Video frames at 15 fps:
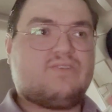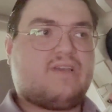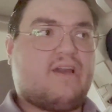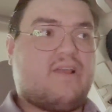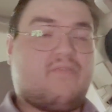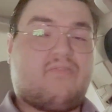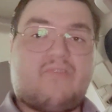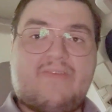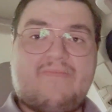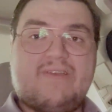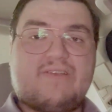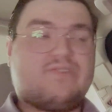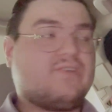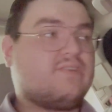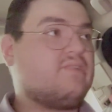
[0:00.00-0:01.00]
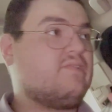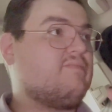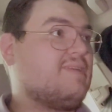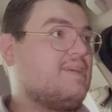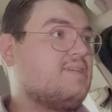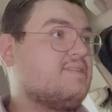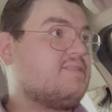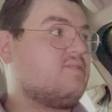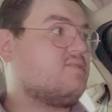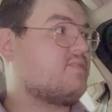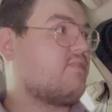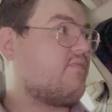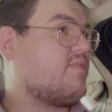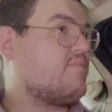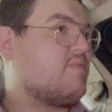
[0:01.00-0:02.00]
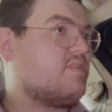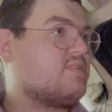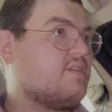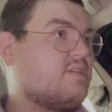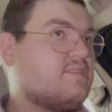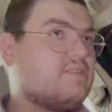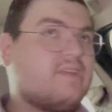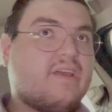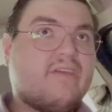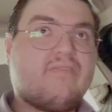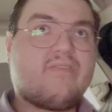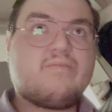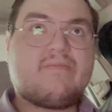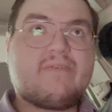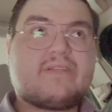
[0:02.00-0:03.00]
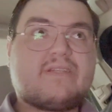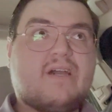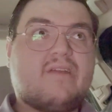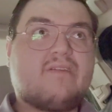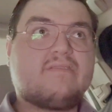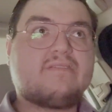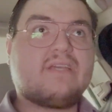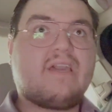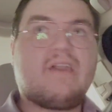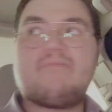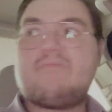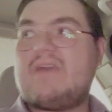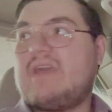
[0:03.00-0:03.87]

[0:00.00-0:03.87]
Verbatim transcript: Got a free McChicken because there's a free McChicken today from the McDonald's app,